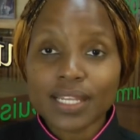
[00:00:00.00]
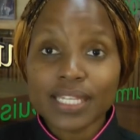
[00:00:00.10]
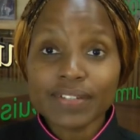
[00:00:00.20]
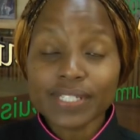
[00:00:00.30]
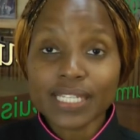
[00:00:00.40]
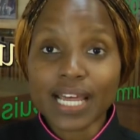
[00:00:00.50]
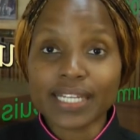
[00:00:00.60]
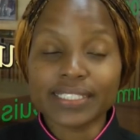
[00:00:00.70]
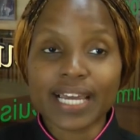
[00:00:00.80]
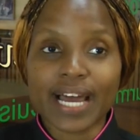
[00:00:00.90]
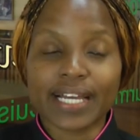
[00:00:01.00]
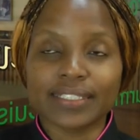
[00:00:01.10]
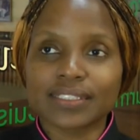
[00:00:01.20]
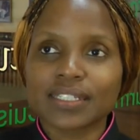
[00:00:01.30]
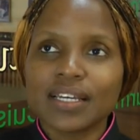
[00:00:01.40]
Living Light
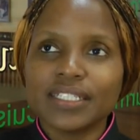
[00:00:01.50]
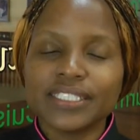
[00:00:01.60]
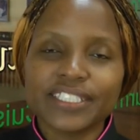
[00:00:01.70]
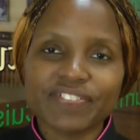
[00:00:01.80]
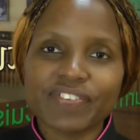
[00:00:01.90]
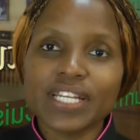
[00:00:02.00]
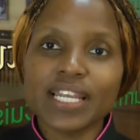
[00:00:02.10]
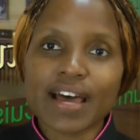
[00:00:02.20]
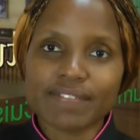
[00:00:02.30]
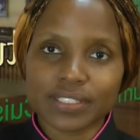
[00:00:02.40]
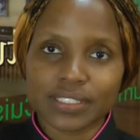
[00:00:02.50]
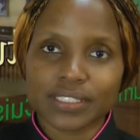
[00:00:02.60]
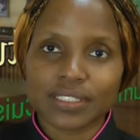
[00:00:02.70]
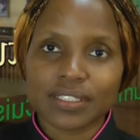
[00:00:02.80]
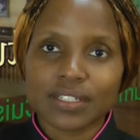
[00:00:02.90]
has different
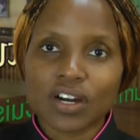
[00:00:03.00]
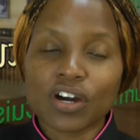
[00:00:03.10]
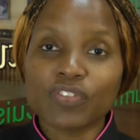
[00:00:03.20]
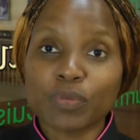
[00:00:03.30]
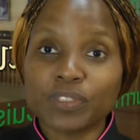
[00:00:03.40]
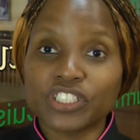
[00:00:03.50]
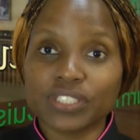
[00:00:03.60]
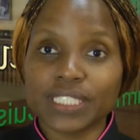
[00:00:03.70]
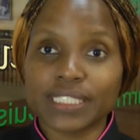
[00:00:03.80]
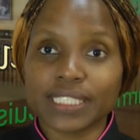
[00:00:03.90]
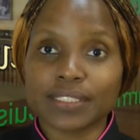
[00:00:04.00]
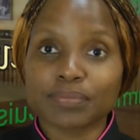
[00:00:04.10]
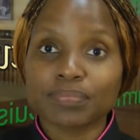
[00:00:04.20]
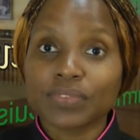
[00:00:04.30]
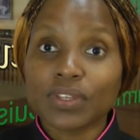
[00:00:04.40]
levels of opportunity
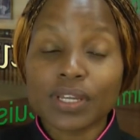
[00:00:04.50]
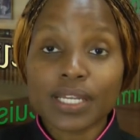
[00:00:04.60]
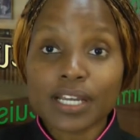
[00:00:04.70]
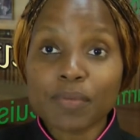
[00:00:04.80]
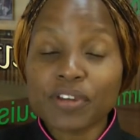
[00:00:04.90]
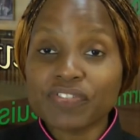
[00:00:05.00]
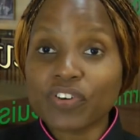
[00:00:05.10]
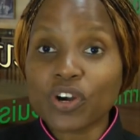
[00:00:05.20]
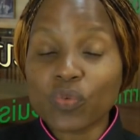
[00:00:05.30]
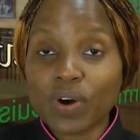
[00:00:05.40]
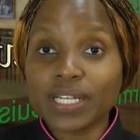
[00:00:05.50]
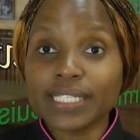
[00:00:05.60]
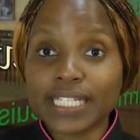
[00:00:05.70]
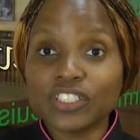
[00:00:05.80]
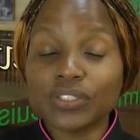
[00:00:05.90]
you can come in for a one,
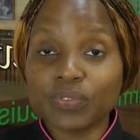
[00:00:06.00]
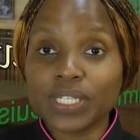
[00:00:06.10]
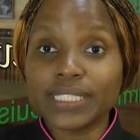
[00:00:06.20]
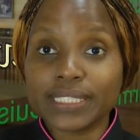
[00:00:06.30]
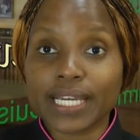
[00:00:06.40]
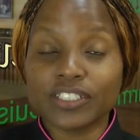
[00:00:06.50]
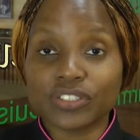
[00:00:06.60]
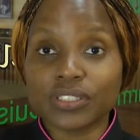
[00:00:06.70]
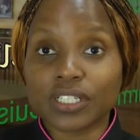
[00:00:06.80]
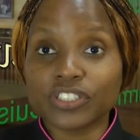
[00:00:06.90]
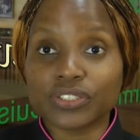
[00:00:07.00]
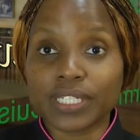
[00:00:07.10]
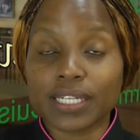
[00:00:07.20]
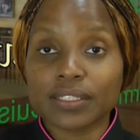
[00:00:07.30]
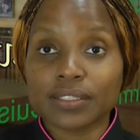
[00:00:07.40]
in, one day
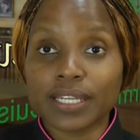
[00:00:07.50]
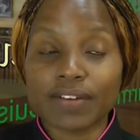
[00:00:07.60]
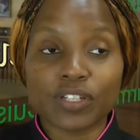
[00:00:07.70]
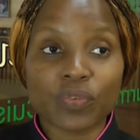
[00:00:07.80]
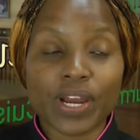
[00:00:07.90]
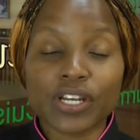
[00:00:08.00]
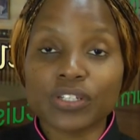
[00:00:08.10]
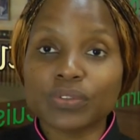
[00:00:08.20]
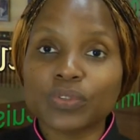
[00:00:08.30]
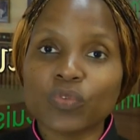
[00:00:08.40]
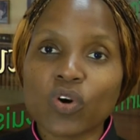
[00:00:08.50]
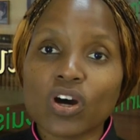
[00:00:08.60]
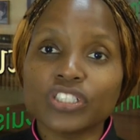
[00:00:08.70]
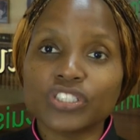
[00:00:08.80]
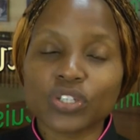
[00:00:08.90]
introductory level where you
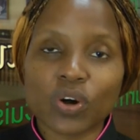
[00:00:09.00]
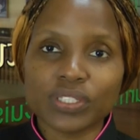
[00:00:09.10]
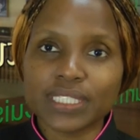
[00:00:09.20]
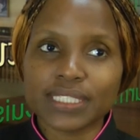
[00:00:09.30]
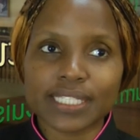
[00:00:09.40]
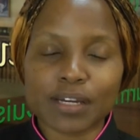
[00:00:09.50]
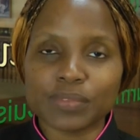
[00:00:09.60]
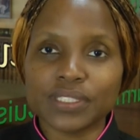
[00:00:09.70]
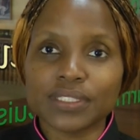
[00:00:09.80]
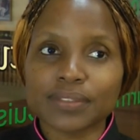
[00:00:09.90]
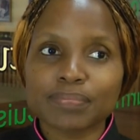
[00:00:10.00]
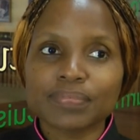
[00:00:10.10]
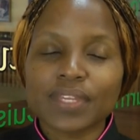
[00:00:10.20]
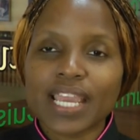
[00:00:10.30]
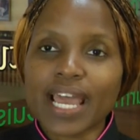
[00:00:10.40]
watch all these demos
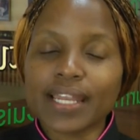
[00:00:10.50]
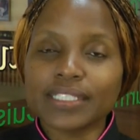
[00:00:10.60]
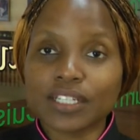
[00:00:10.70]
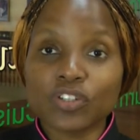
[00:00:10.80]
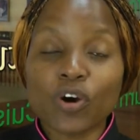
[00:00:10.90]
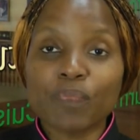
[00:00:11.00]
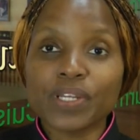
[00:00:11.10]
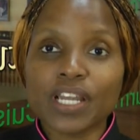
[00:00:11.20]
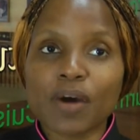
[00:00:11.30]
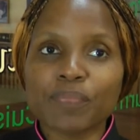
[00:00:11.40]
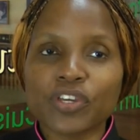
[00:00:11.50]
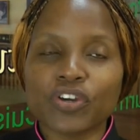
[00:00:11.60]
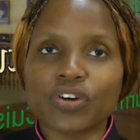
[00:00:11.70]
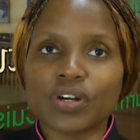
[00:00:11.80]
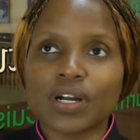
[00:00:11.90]
and it can open up
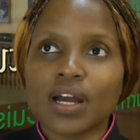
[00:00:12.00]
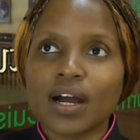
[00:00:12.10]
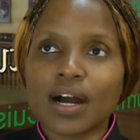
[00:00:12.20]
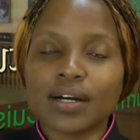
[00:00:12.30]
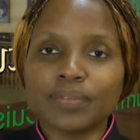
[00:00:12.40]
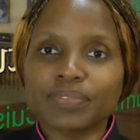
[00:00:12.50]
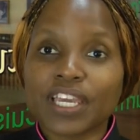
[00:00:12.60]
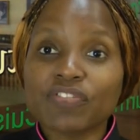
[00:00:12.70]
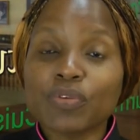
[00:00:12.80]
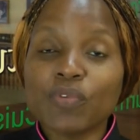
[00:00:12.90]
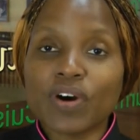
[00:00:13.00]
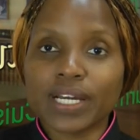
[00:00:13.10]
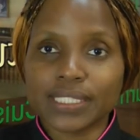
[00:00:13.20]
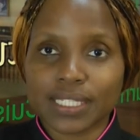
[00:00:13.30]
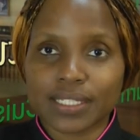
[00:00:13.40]
your, um, give you more
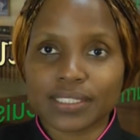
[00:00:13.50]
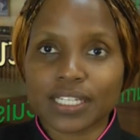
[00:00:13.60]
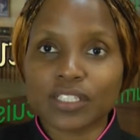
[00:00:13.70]
ideas